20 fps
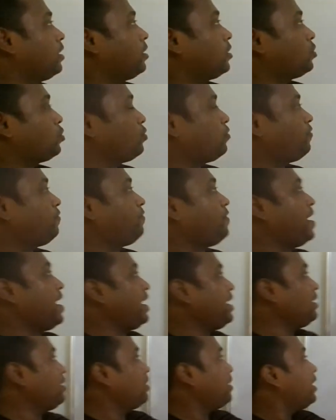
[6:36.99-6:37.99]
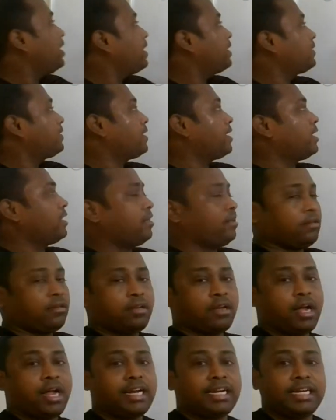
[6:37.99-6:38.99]
to find the Sn,
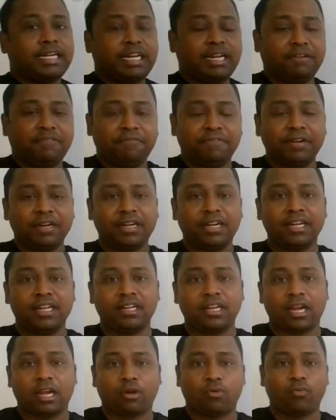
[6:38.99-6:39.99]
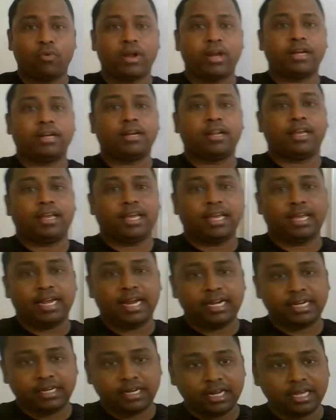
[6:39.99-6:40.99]
I definitely required A
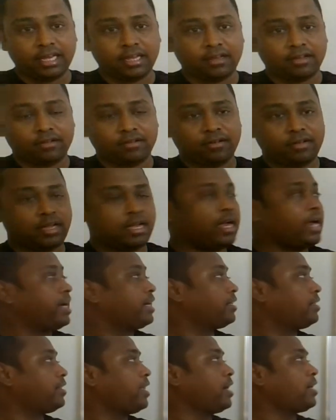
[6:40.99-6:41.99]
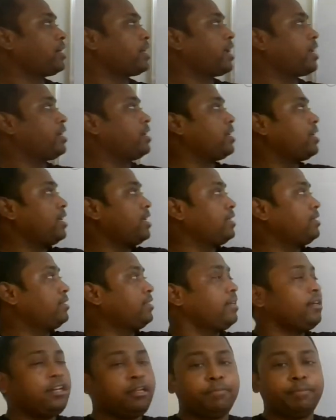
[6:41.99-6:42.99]
and D, and that can
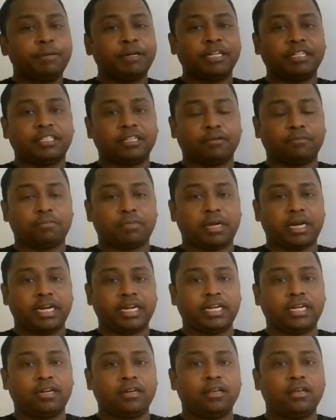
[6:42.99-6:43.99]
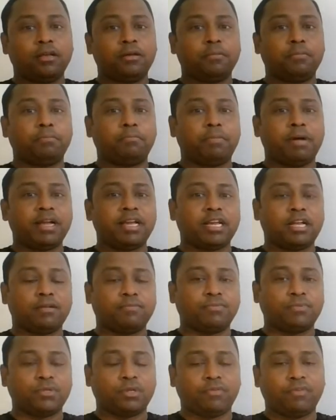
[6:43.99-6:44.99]
easily be determined by
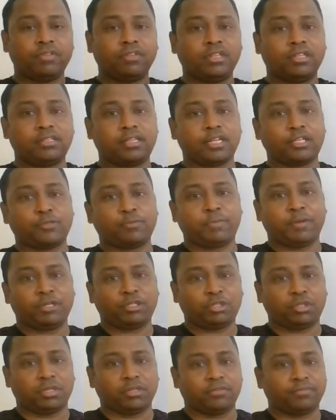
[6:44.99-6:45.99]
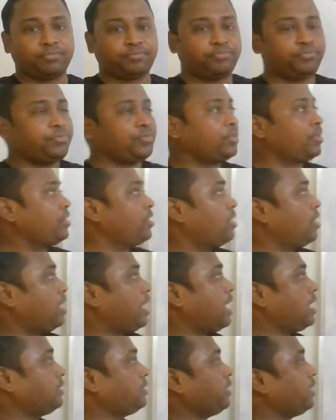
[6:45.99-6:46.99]
observing this expression.
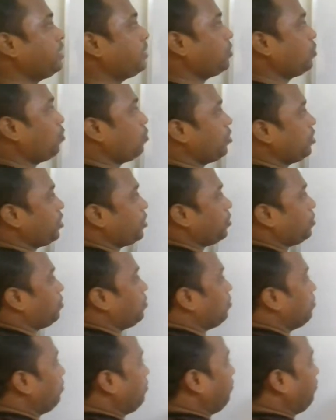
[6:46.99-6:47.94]
As I told you,